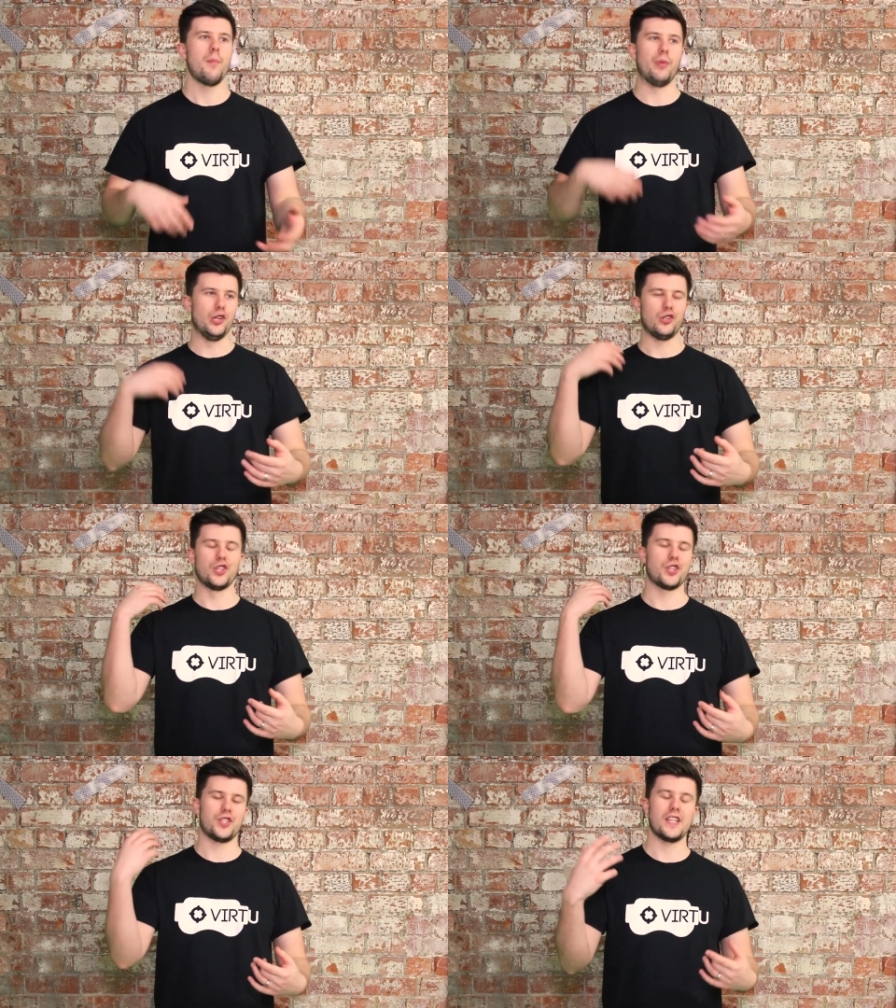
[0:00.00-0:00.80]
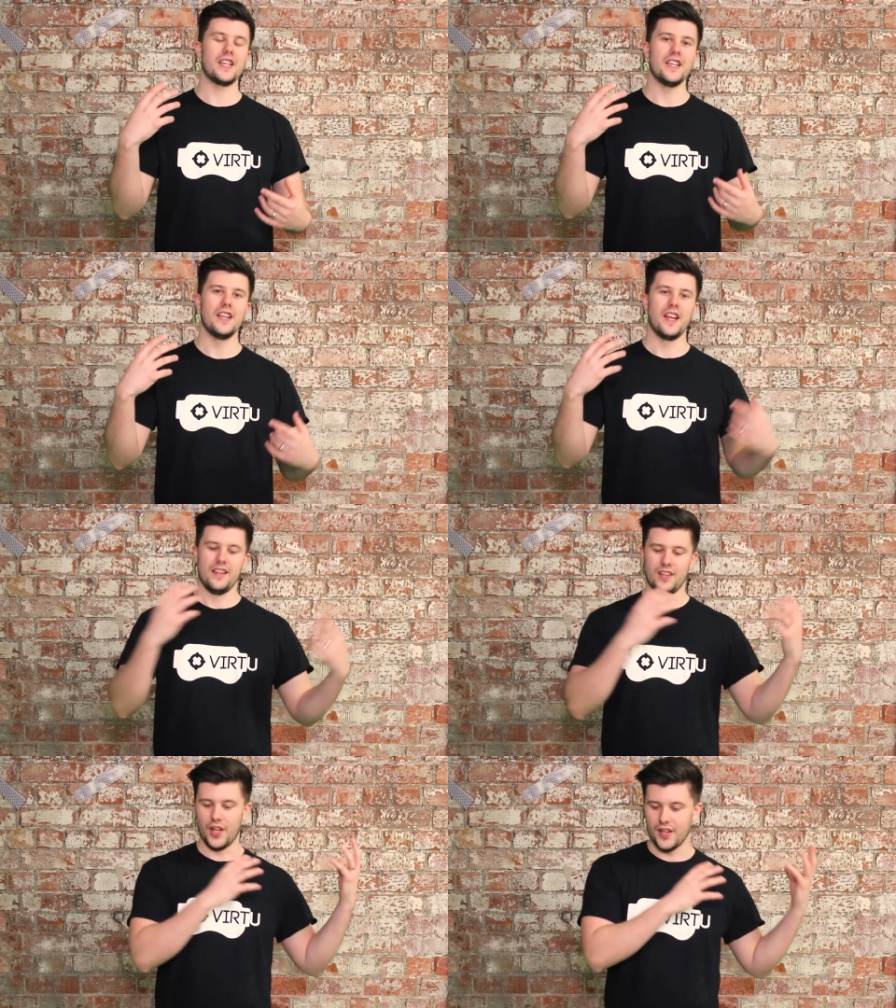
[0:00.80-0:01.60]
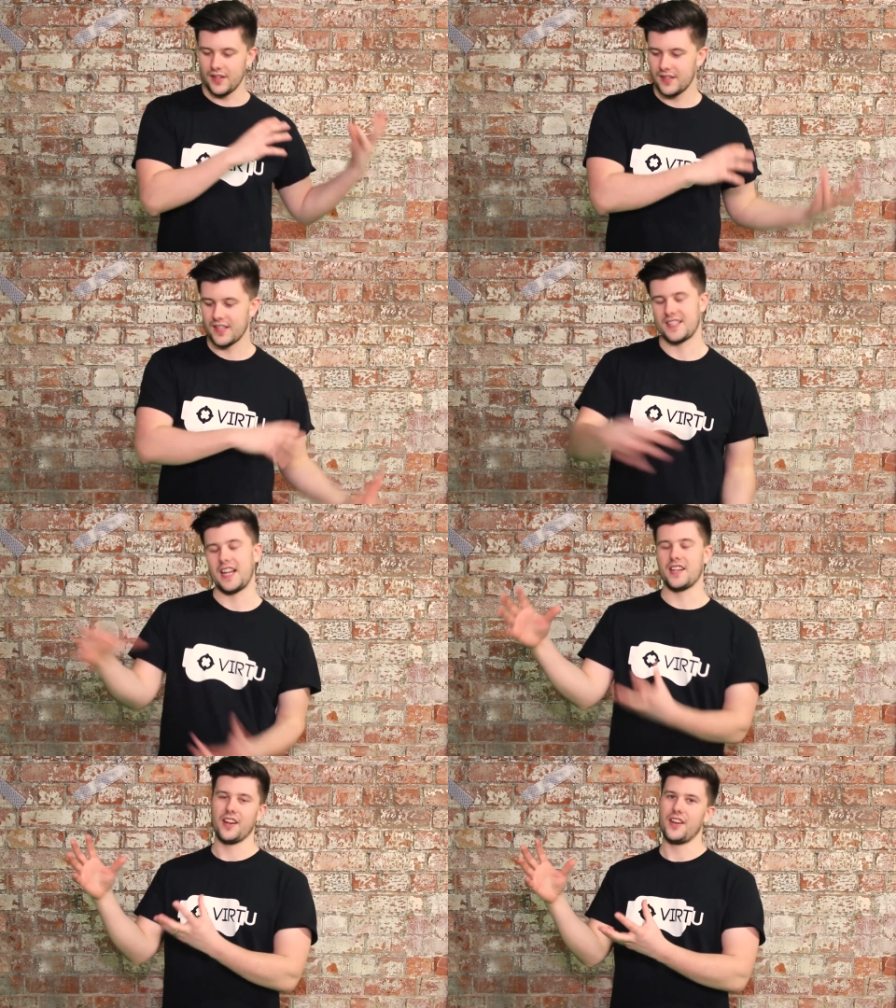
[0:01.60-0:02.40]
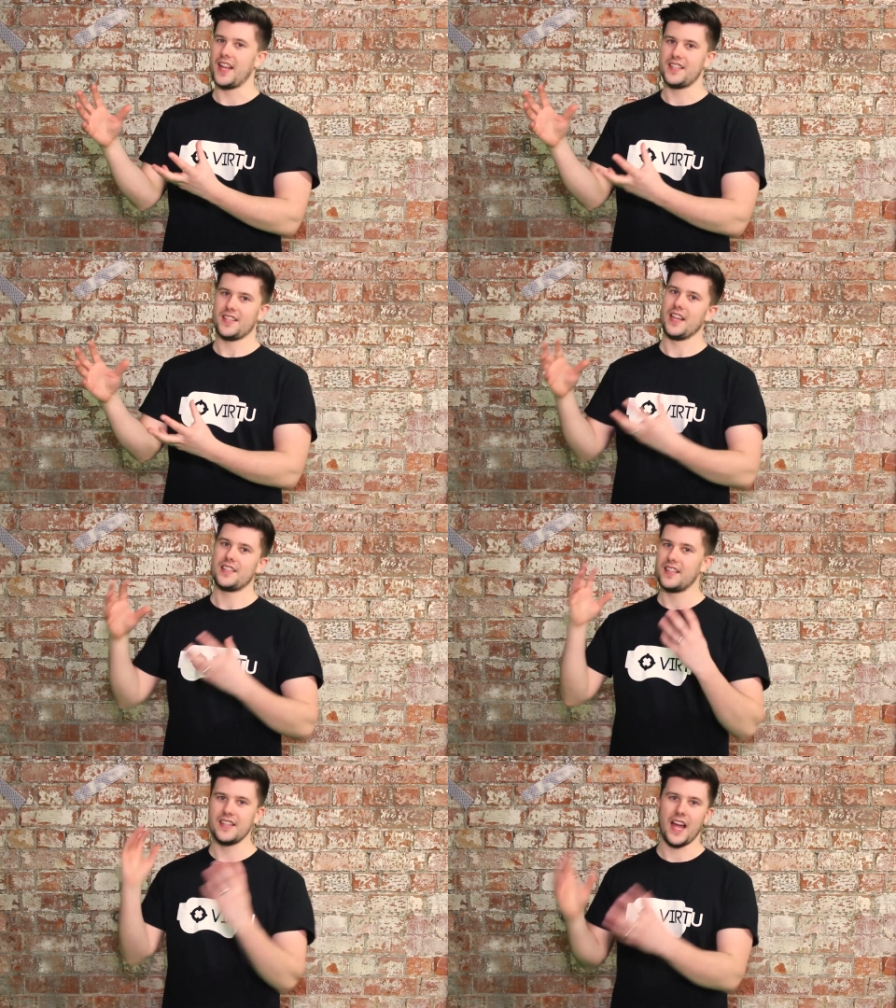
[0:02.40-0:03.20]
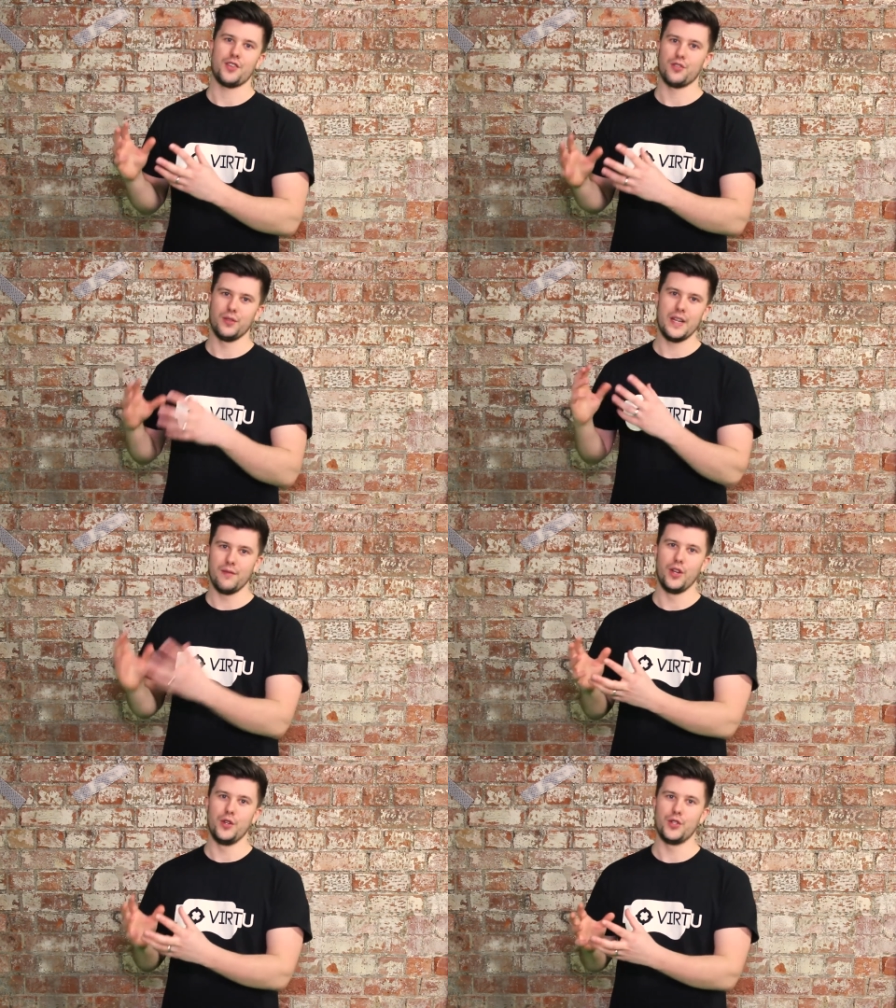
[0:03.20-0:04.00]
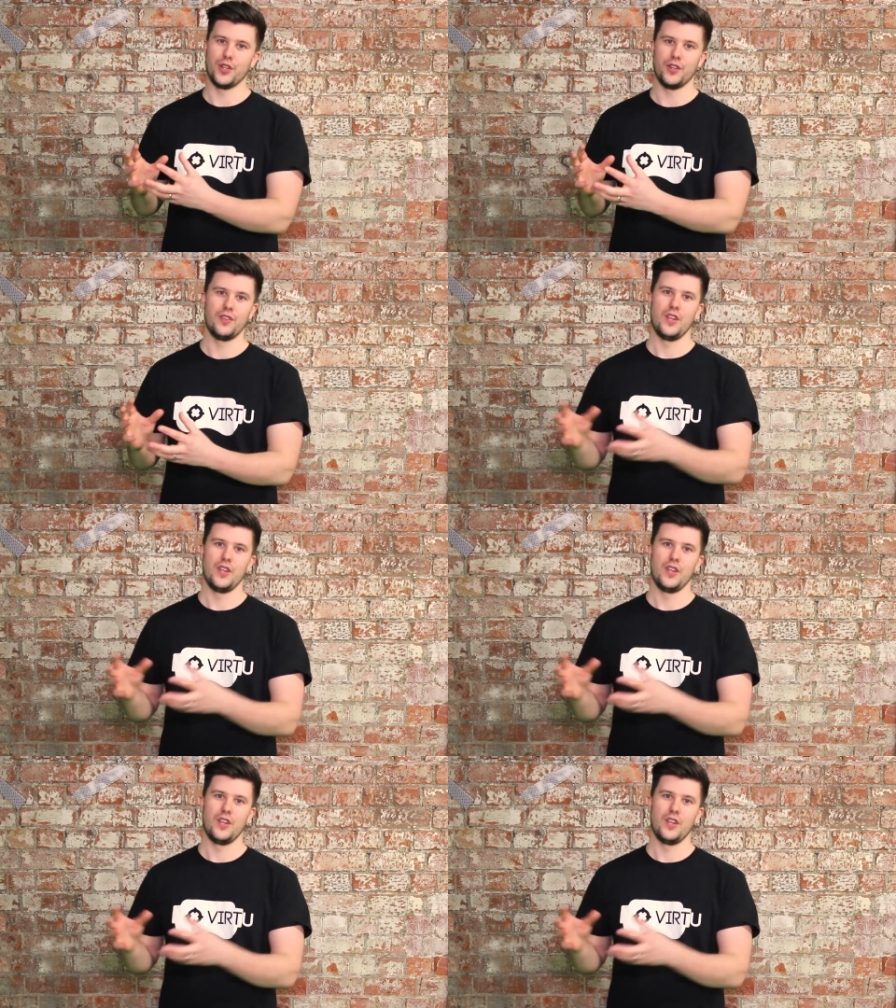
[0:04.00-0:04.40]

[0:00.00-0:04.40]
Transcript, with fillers: but you can just see that the standalone headset is the natural evolution